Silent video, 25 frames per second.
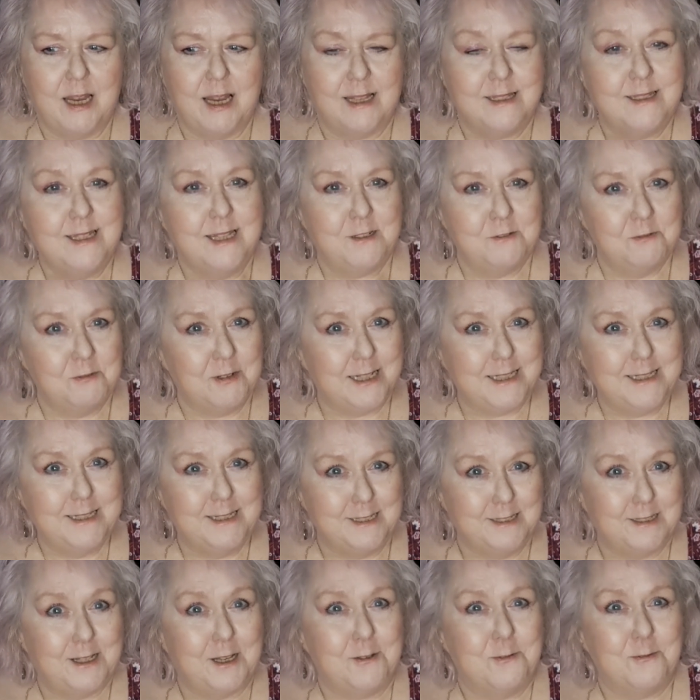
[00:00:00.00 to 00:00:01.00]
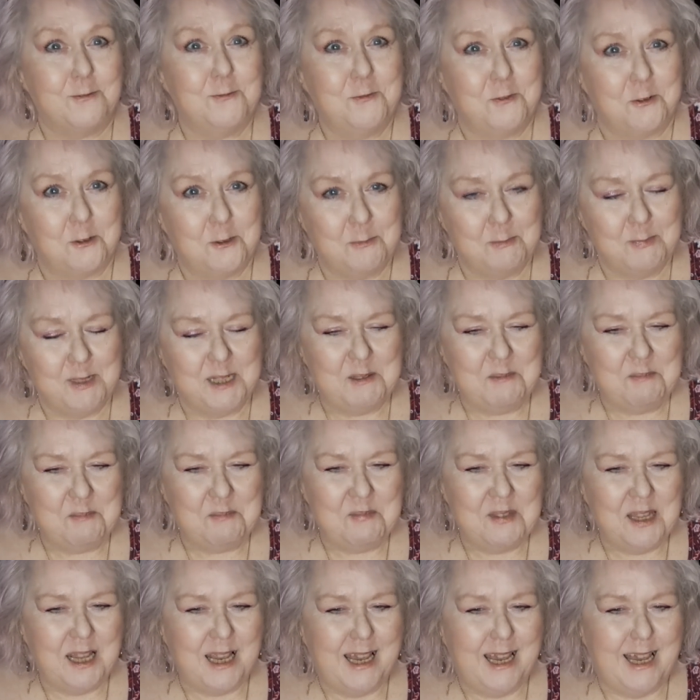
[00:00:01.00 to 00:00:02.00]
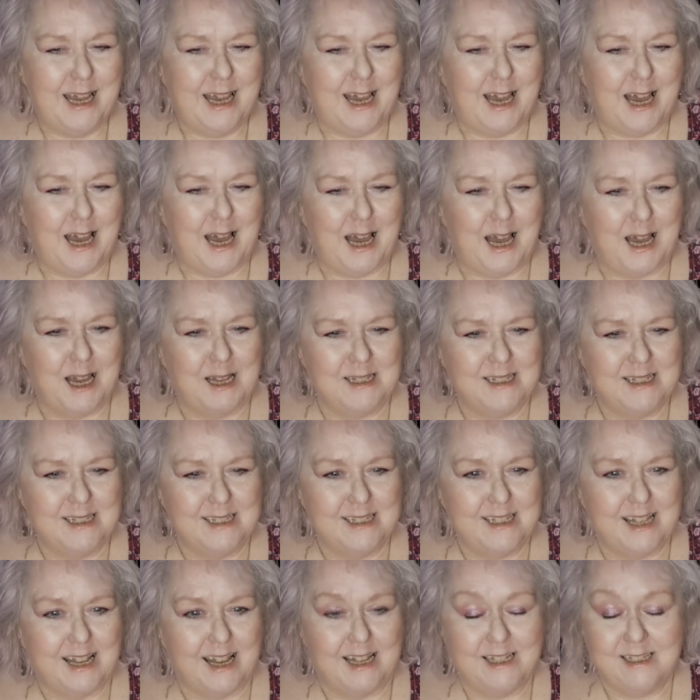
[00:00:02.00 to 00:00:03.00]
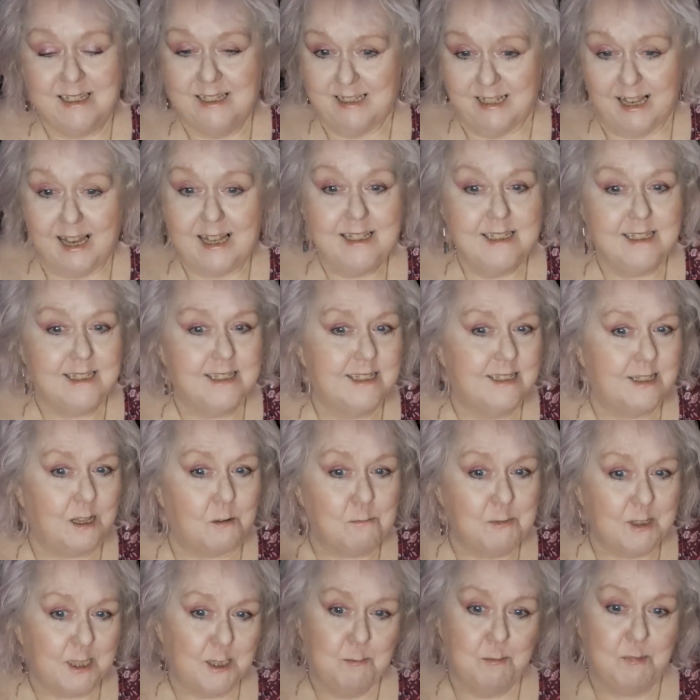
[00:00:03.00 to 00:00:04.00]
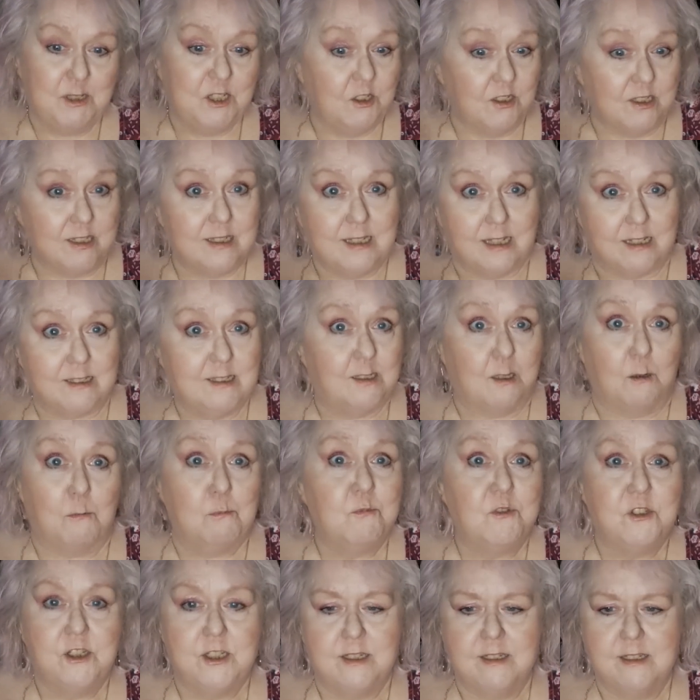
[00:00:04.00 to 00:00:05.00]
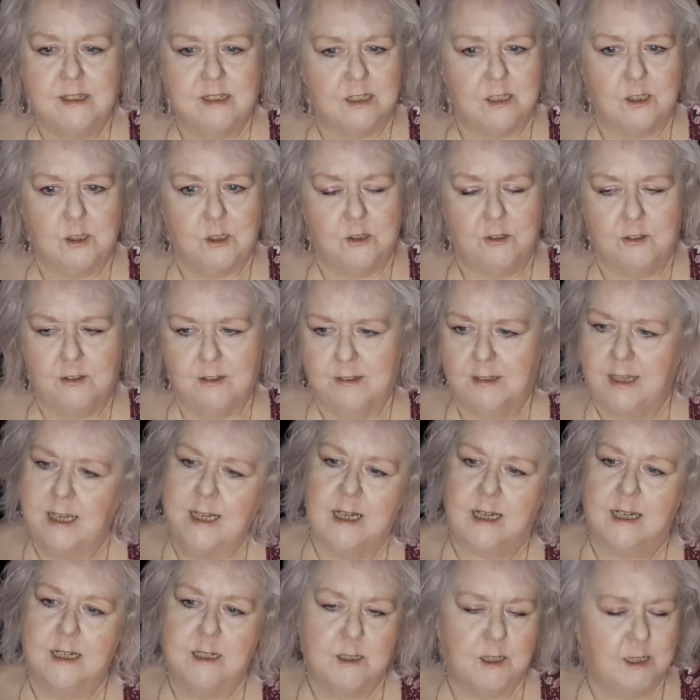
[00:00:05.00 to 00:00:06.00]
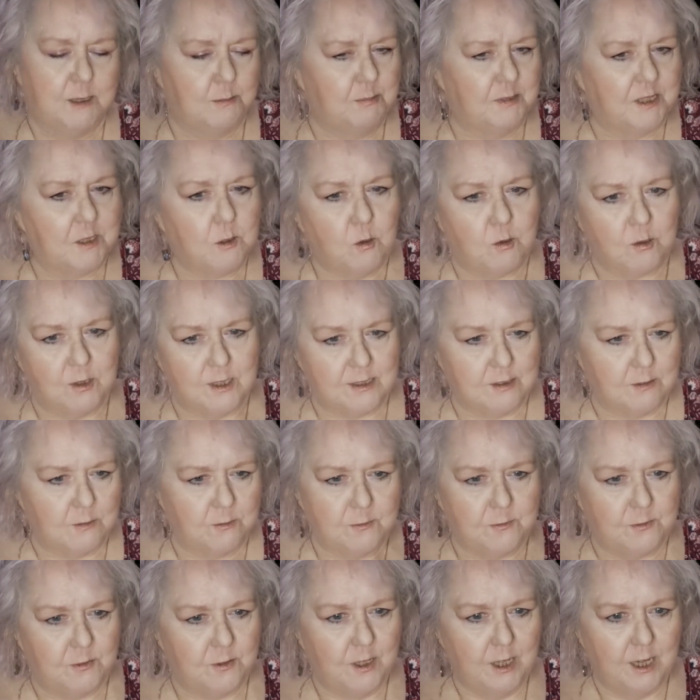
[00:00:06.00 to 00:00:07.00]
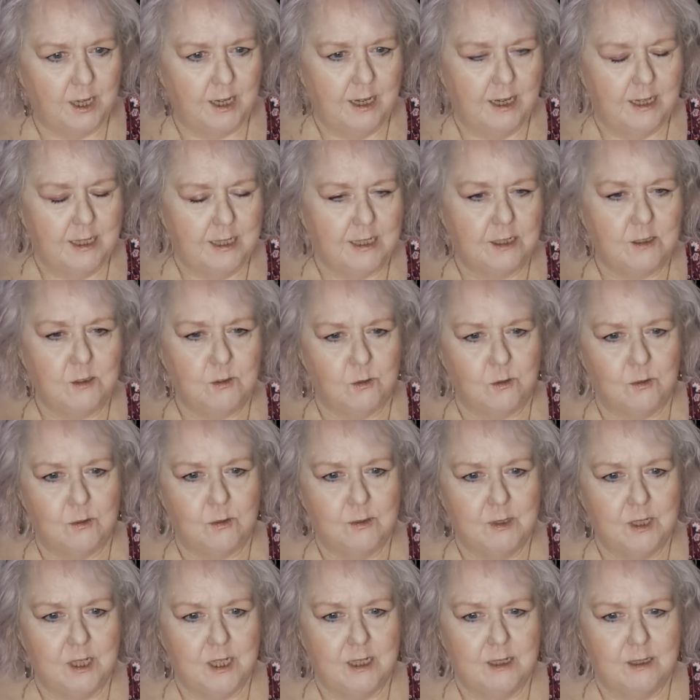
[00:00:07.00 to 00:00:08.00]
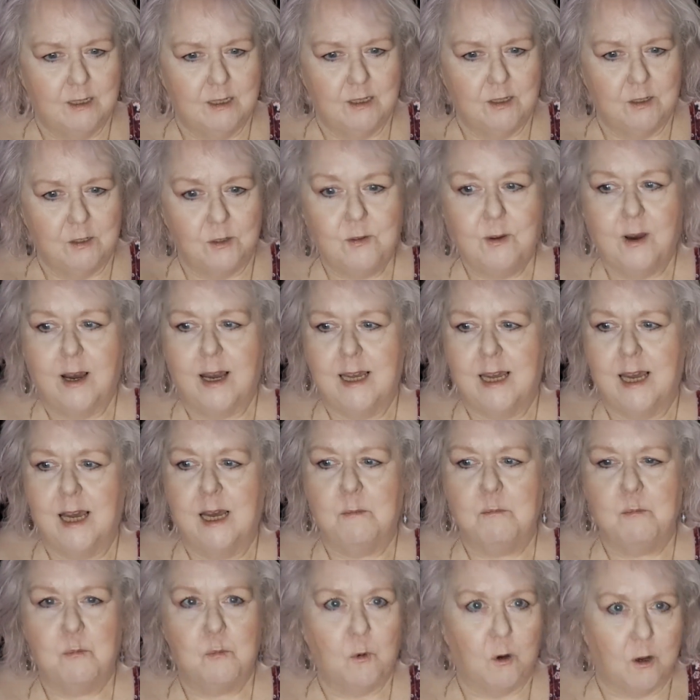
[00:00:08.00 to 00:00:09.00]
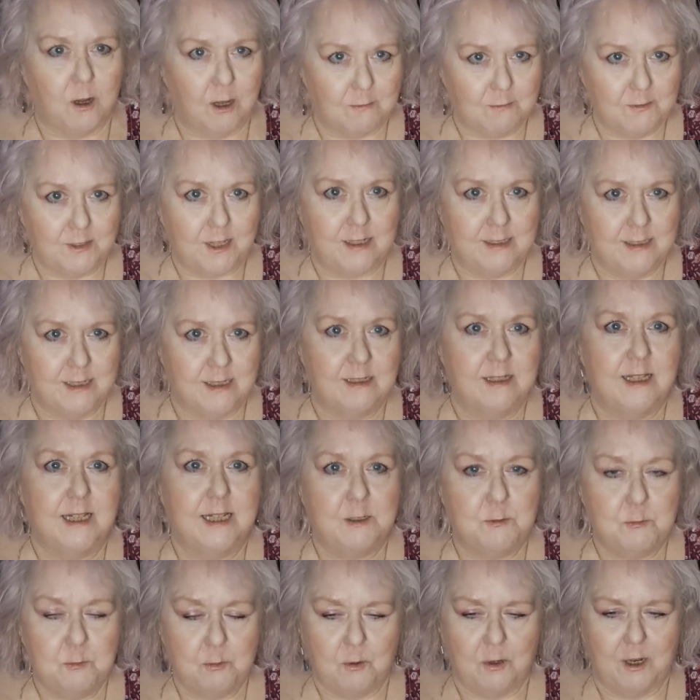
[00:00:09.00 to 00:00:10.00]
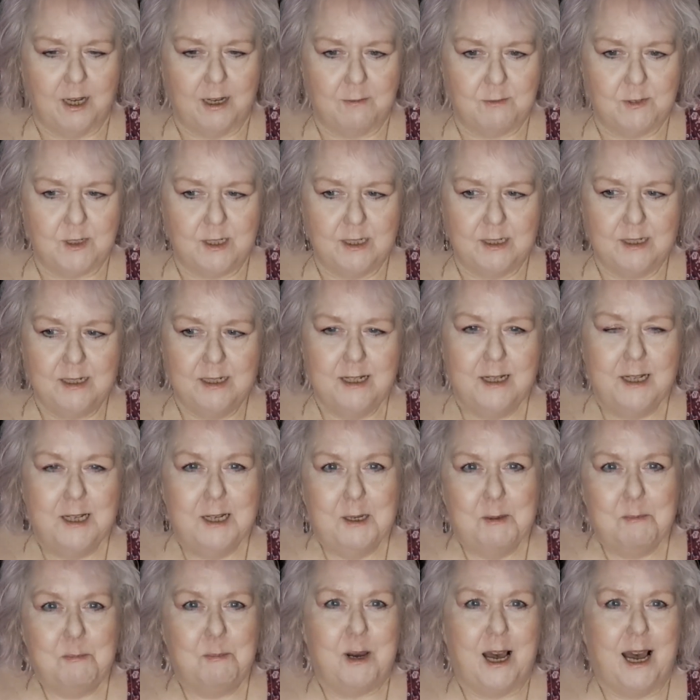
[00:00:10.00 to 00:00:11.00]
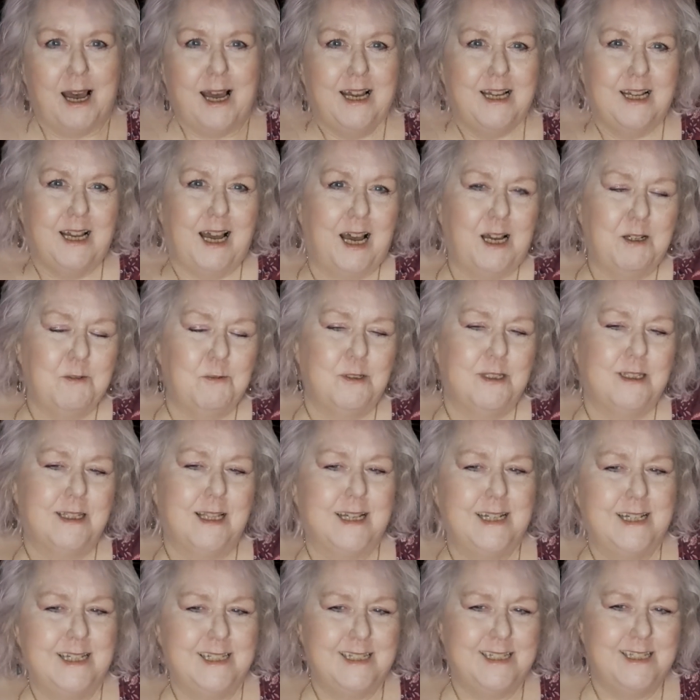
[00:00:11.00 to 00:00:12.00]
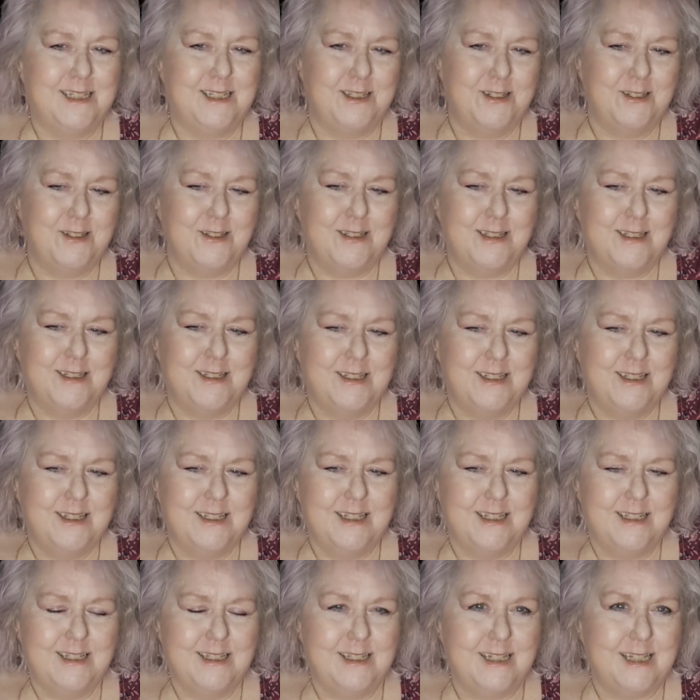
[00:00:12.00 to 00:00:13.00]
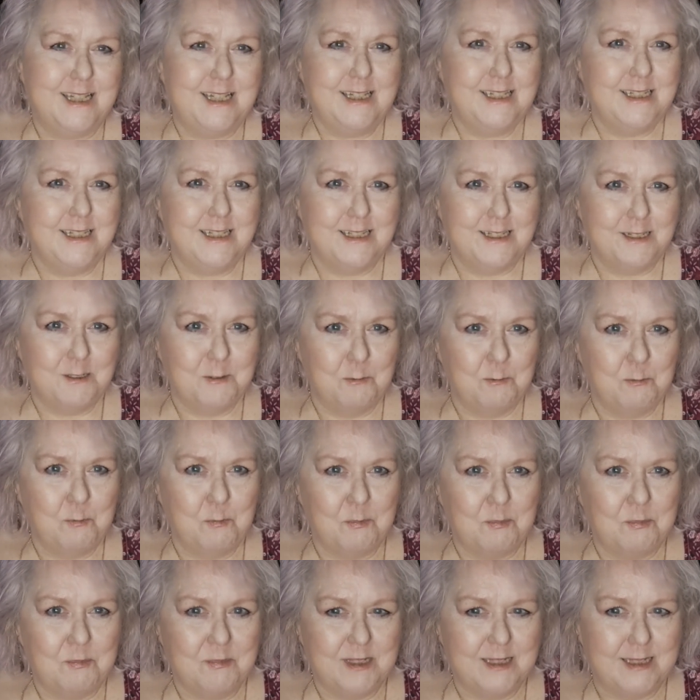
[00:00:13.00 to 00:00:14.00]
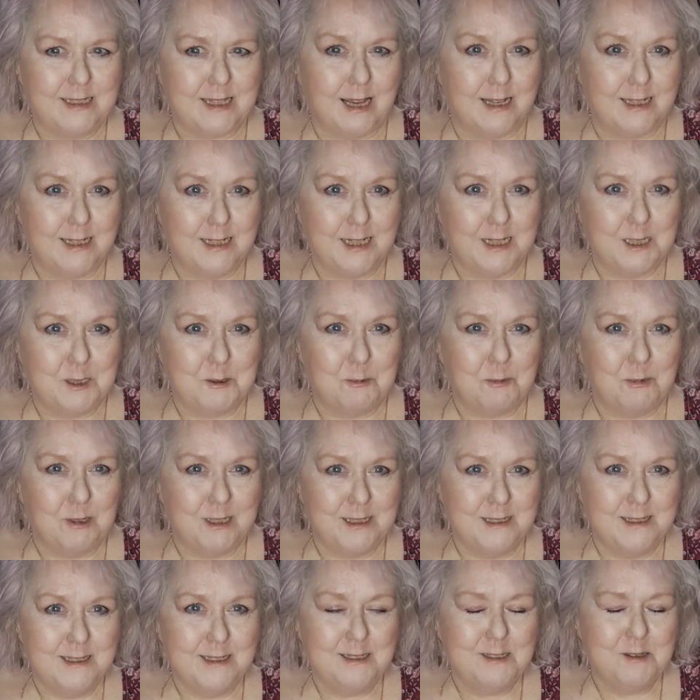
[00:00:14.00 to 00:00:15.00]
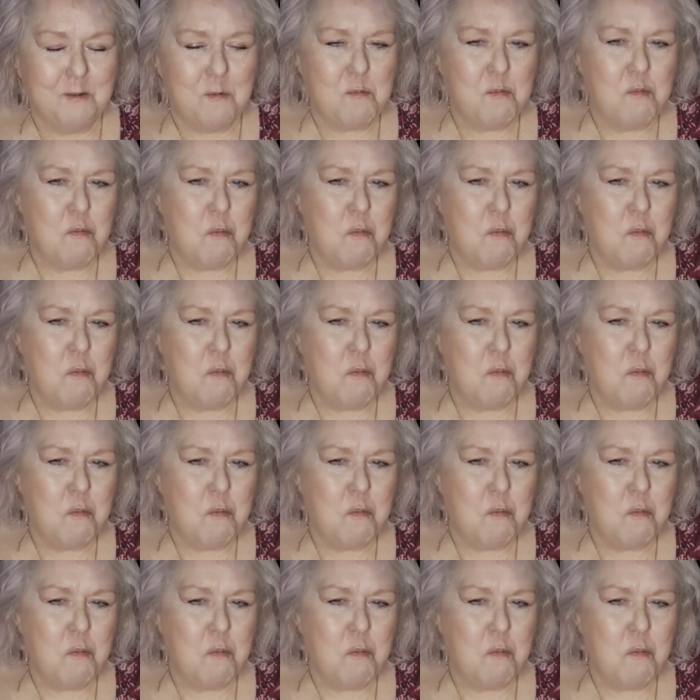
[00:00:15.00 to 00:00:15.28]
and then write it down for me. And yes, some can be just assumptions that you think because of, you know, who I am, what I've done in life, whatever. But I would like to see the psychic ones,